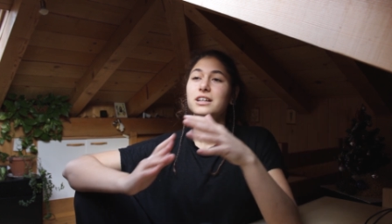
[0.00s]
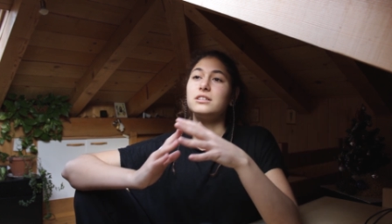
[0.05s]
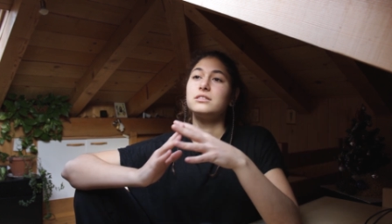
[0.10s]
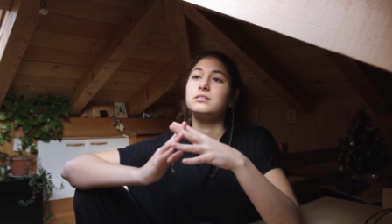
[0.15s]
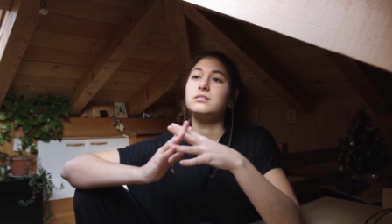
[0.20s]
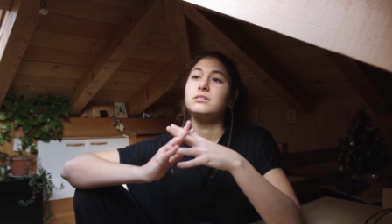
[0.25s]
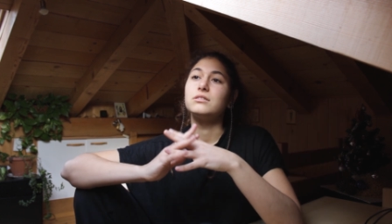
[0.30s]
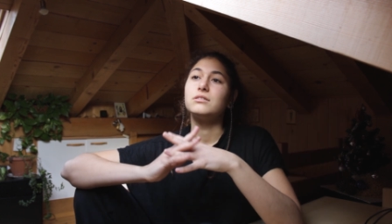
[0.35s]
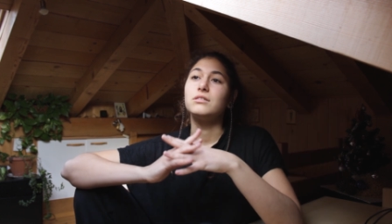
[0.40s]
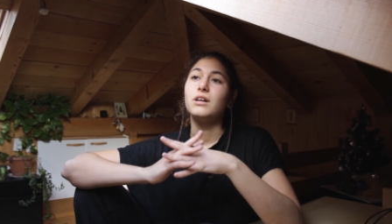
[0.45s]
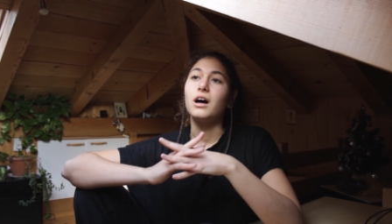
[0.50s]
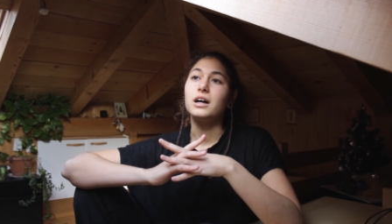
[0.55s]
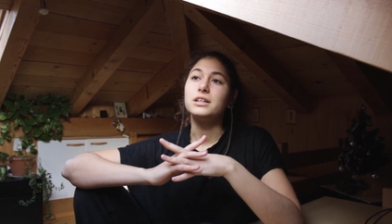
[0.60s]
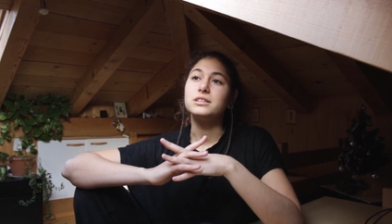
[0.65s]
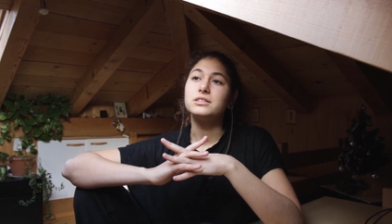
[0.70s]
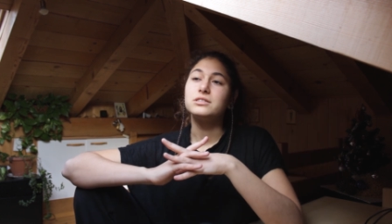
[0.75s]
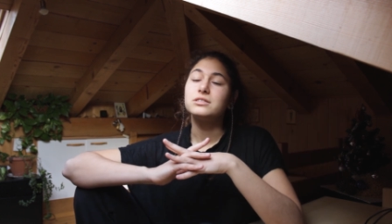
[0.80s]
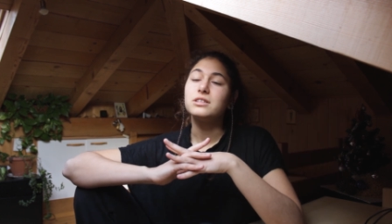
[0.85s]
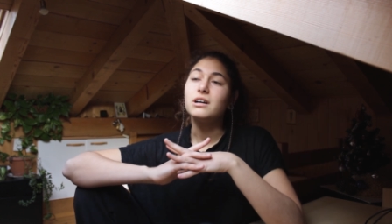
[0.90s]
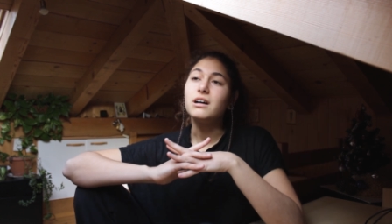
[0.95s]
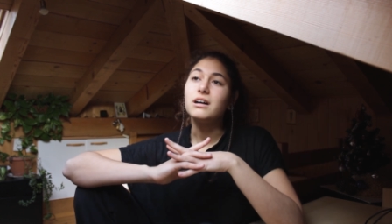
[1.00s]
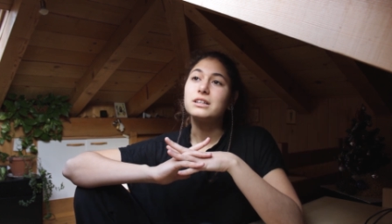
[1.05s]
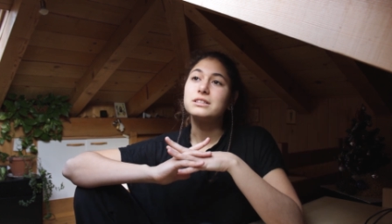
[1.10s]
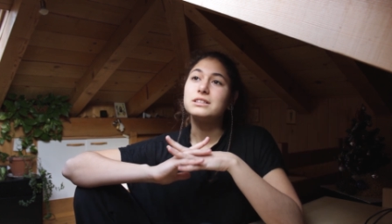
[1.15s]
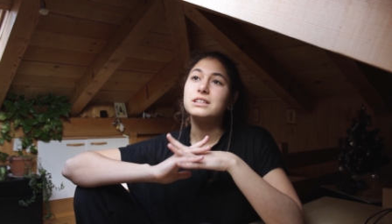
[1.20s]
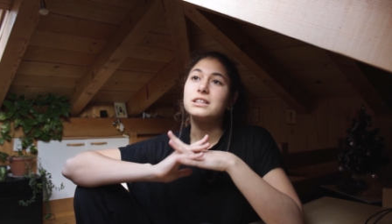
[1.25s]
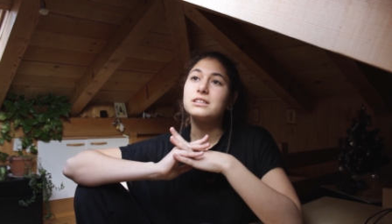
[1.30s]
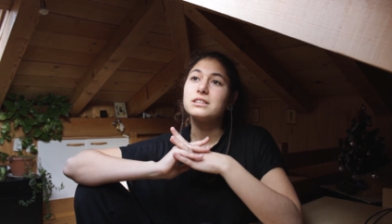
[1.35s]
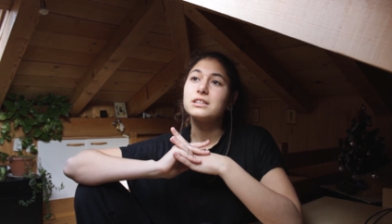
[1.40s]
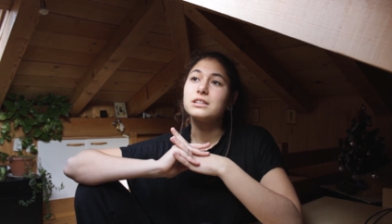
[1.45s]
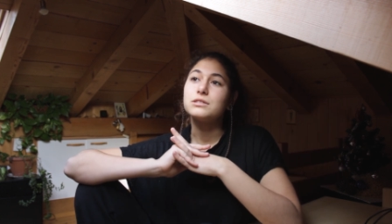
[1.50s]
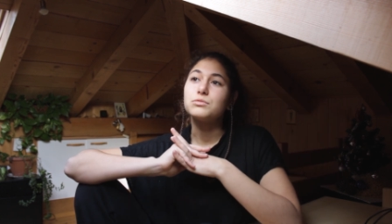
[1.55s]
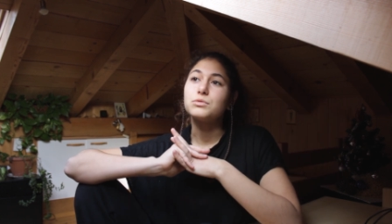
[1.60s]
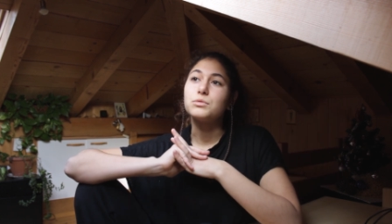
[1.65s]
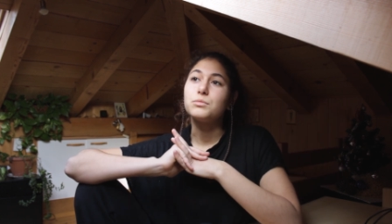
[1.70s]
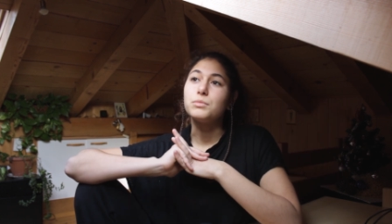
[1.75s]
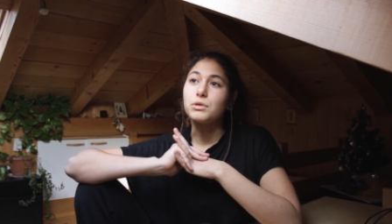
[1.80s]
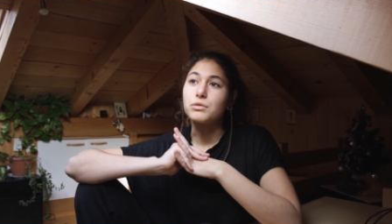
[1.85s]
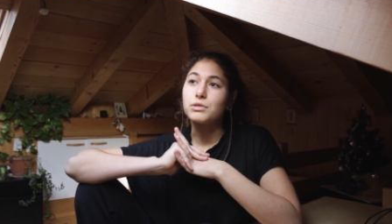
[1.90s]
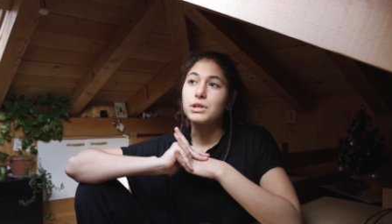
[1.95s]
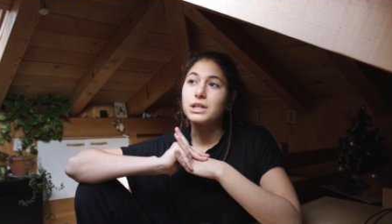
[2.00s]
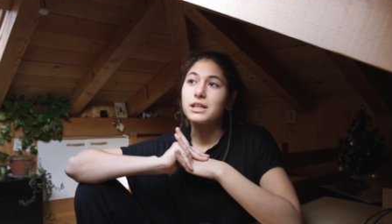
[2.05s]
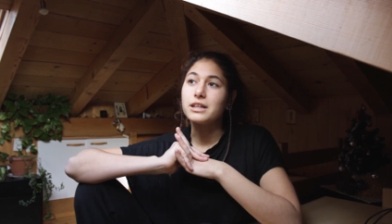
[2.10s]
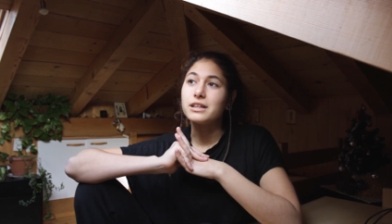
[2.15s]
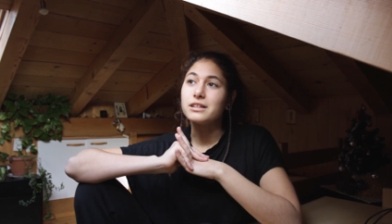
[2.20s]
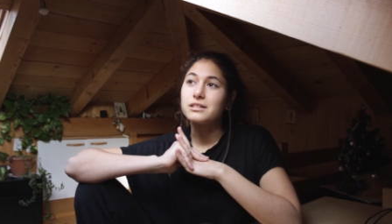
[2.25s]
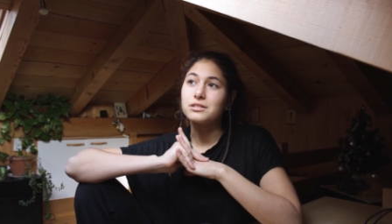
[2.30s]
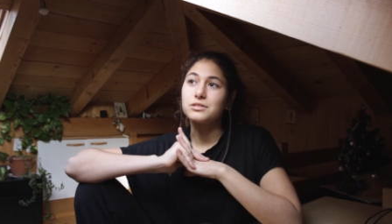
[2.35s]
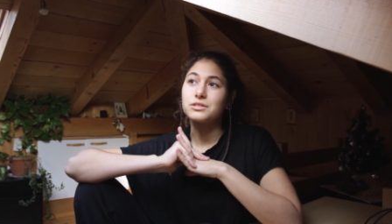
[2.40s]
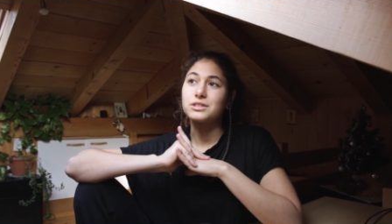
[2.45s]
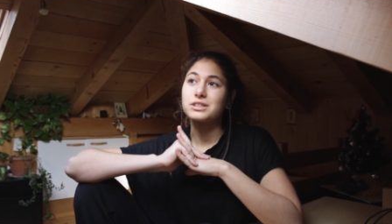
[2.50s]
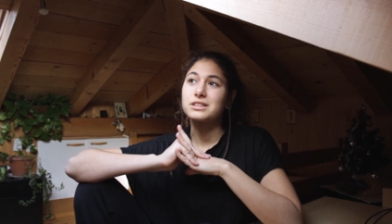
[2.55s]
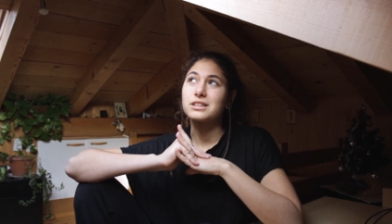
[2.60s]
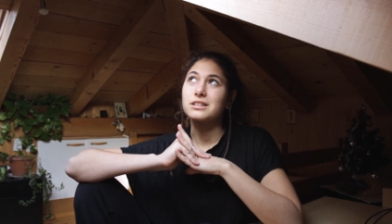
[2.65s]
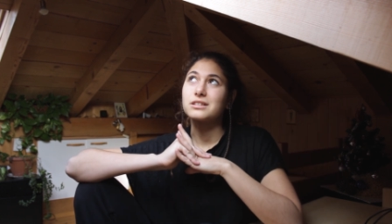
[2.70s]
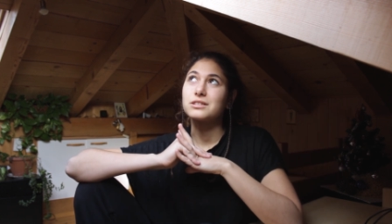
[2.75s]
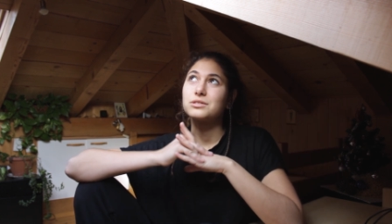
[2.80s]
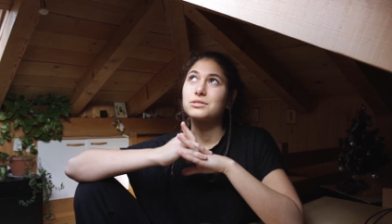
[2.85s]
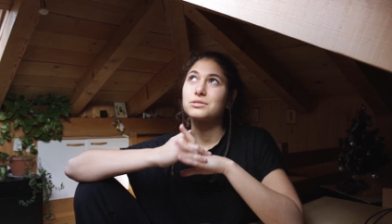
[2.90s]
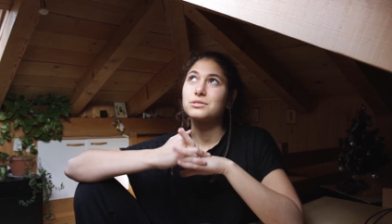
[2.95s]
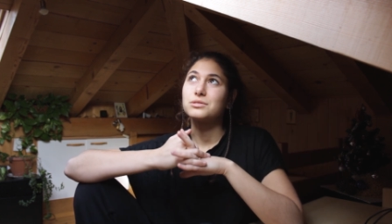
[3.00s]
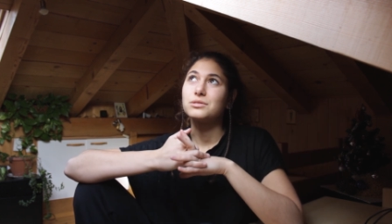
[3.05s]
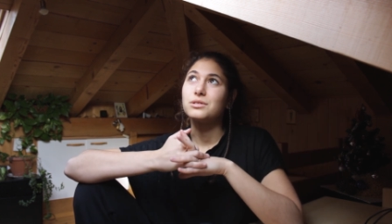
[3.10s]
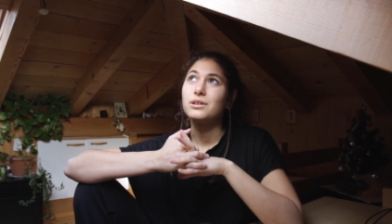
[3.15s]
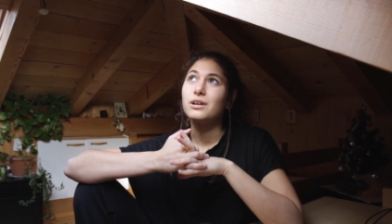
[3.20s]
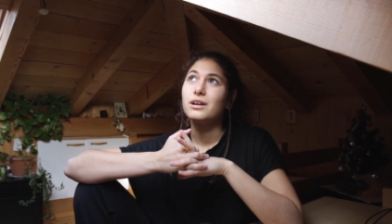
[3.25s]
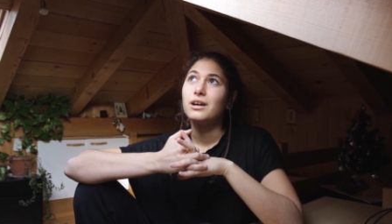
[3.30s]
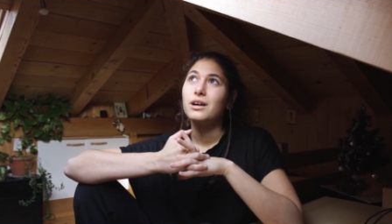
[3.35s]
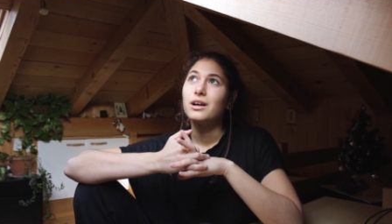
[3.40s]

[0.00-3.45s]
So I thought that it would be really interesting to